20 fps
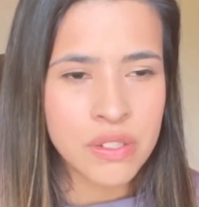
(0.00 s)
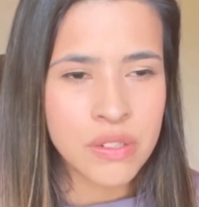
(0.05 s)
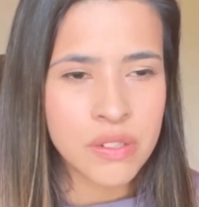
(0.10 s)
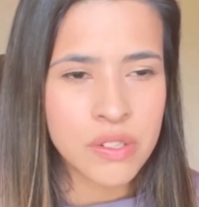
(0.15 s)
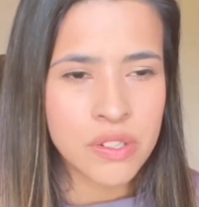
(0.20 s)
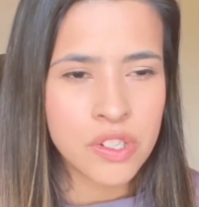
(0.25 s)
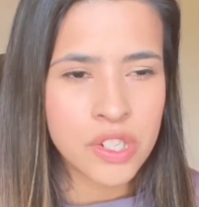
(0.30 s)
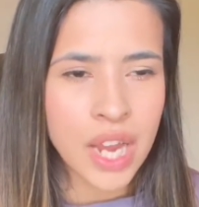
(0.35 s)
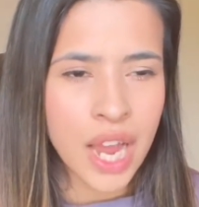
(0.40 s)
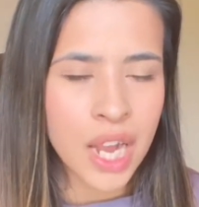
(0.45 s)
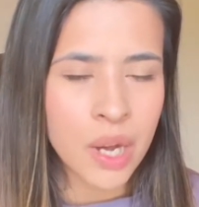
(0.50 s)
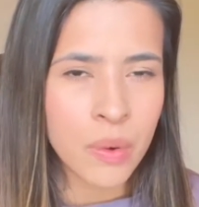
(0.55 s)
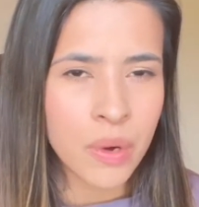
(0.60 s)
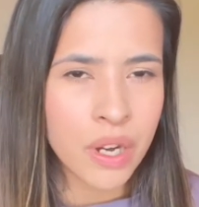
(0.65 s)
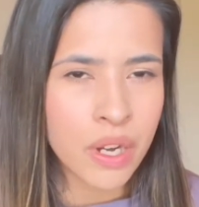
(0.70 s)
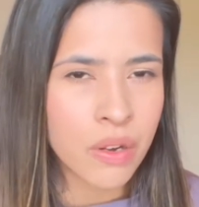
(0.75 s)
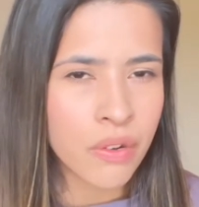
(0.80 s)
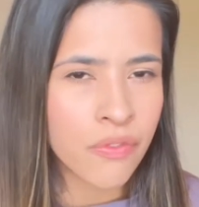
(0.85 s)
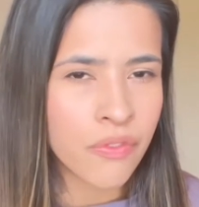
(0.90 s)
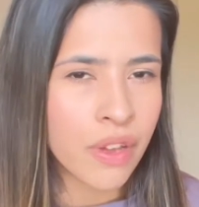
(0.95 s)

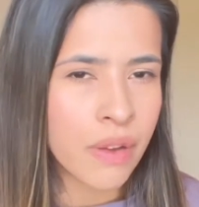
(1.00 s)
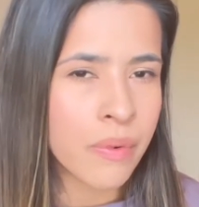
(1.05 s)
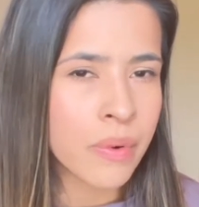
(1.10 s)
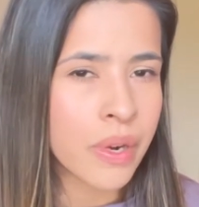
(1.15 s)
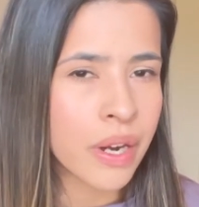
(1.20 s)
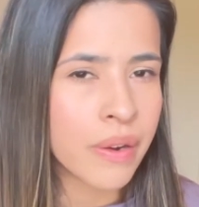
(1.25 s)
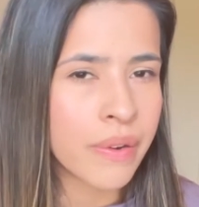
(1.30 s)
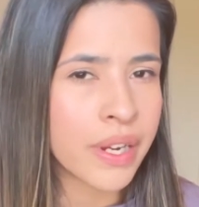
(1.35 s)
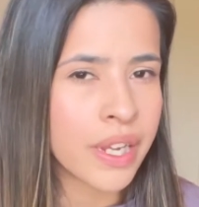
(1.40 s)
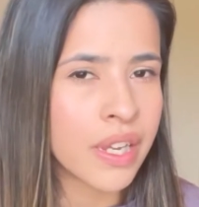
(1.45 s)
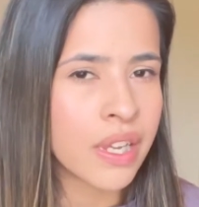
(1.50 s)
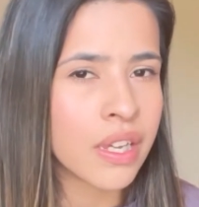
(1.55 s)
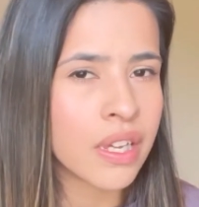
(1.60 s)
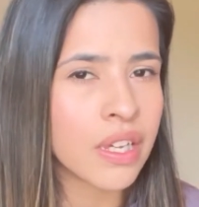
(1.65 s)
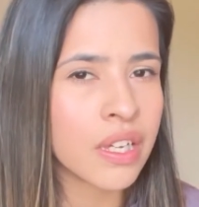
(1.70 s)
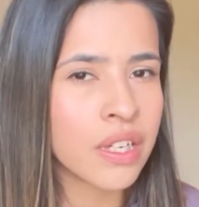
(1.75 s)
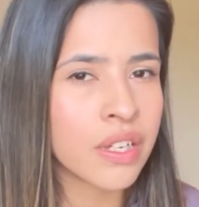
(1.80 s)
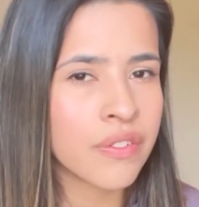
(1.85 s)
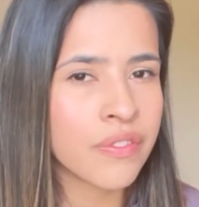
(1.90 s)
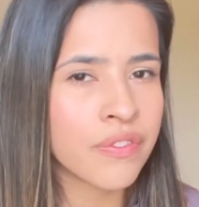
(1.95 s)
January or February
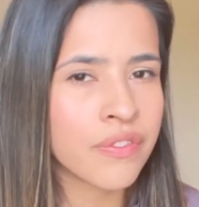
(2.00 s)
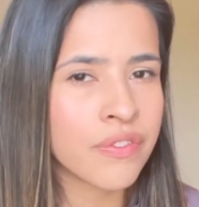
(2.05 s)
of